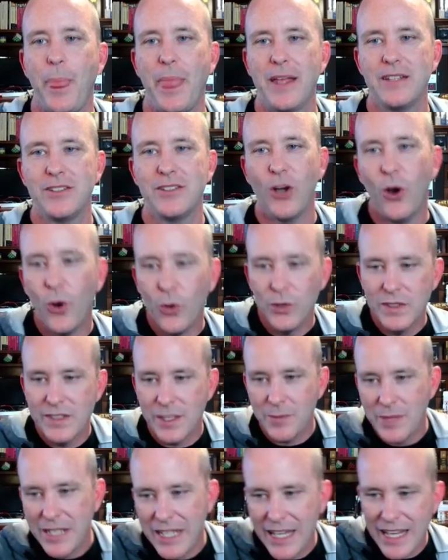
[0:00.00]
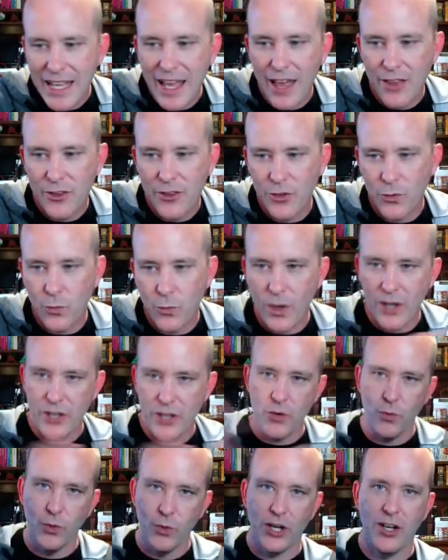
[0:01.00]
to hold something together while
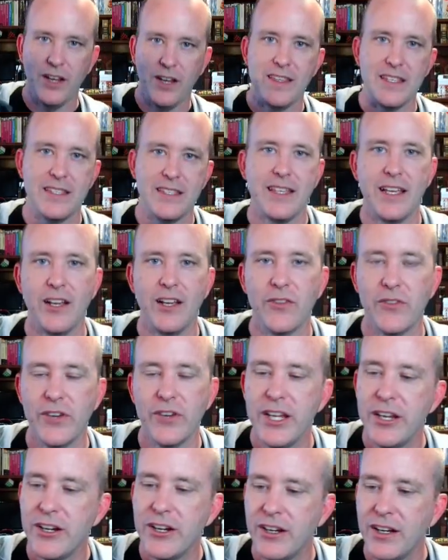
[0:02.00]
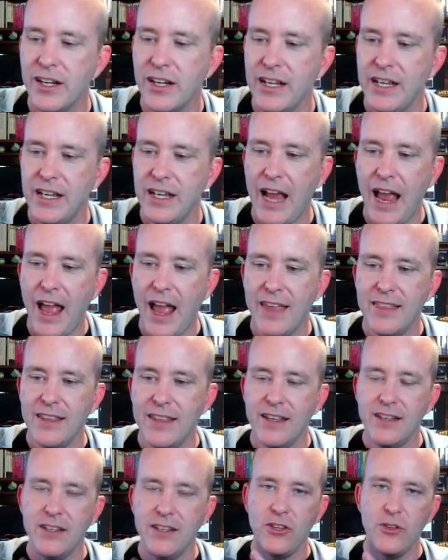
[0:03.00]
you work on this thing over here. And
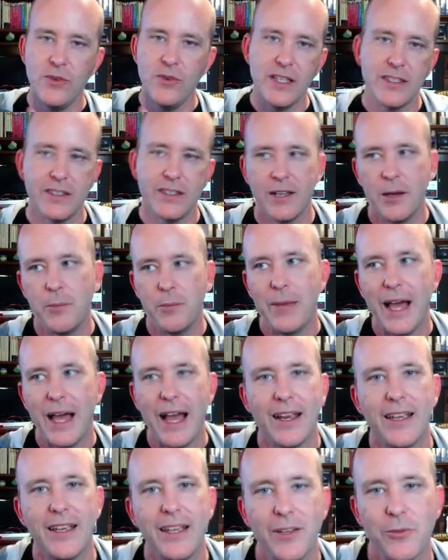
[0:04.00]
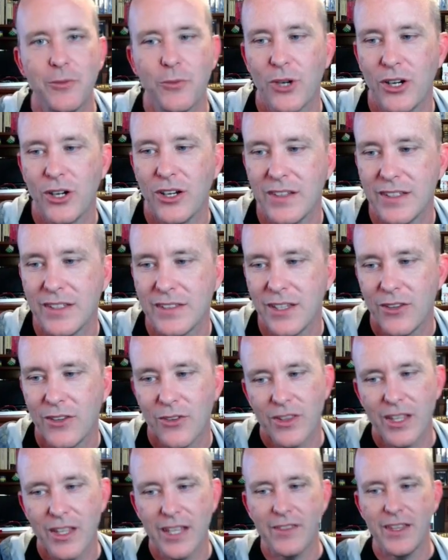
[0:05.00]
then you get to come back and work on this
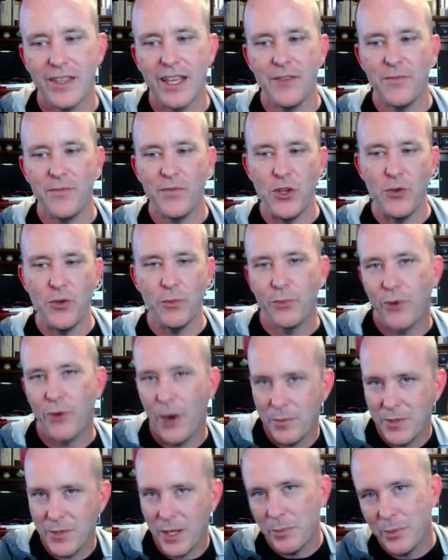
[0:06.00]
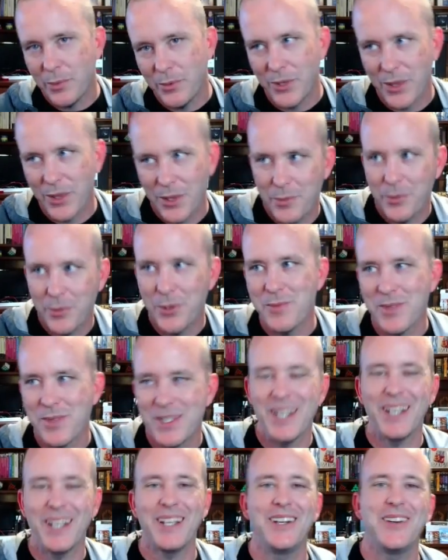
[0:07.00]
other thing that you propped up with the
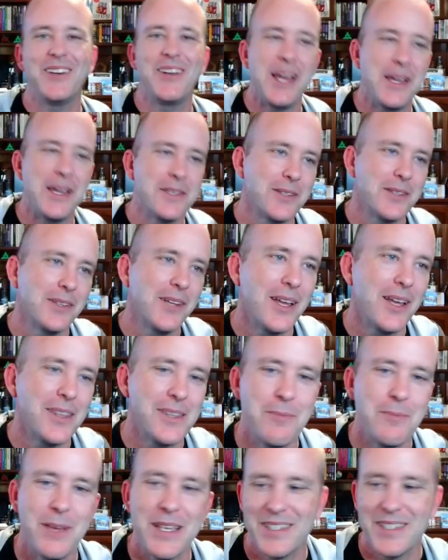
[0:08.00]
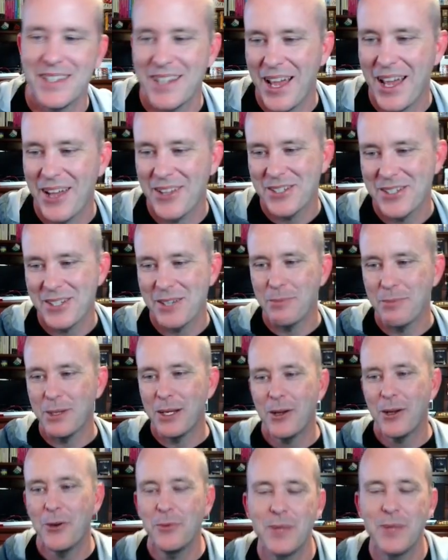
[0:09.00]
broomstick. Okay, so not the best analogy,
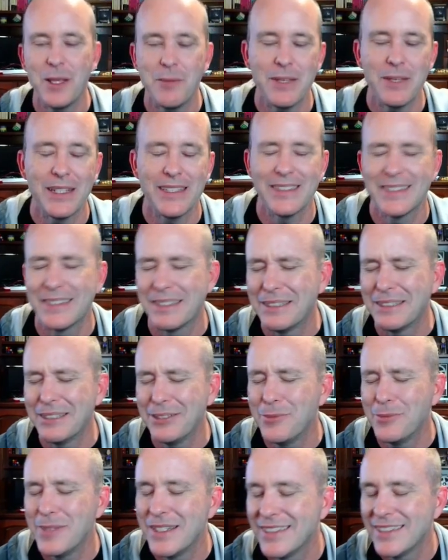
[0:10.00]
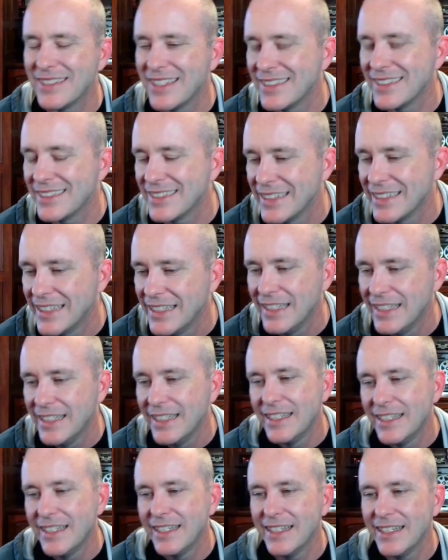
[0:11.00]
but I hope that makes a little bit of sense.
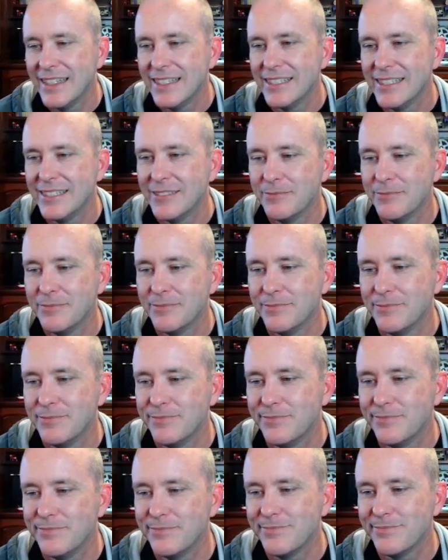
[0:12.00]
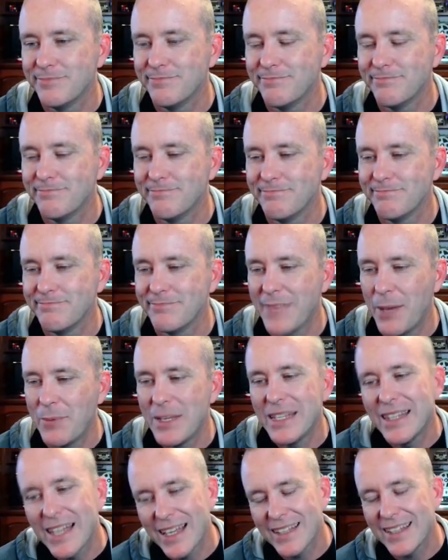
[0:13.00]
I
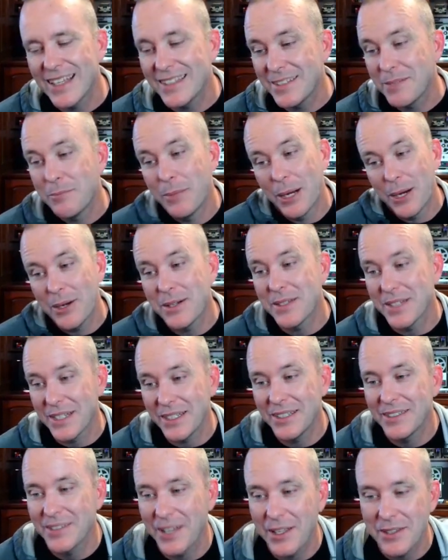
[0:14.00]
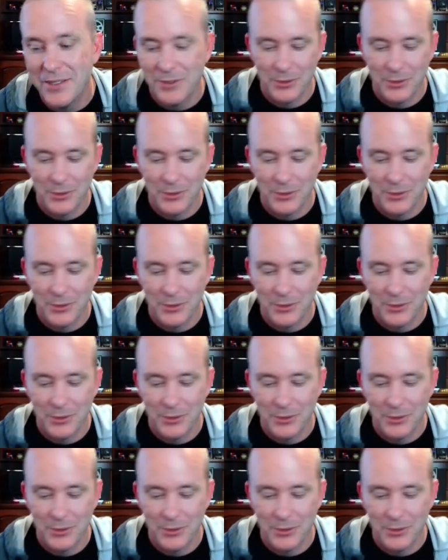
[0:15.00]
mean, that's embarrassing. That's